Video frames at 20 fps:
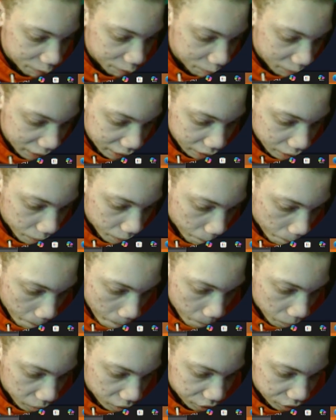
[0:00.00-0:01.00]
me
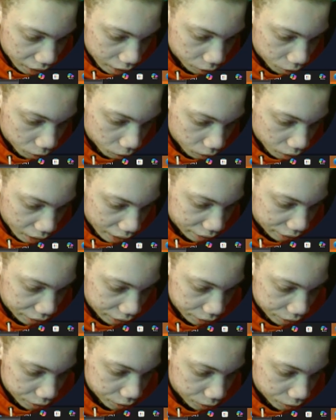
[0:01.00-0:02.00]
title
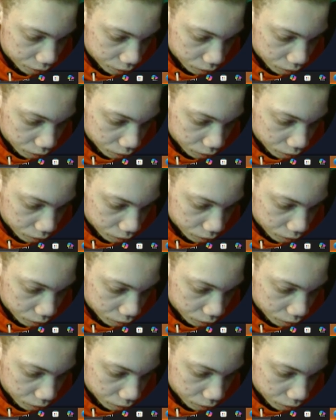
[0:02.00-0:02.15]
ideas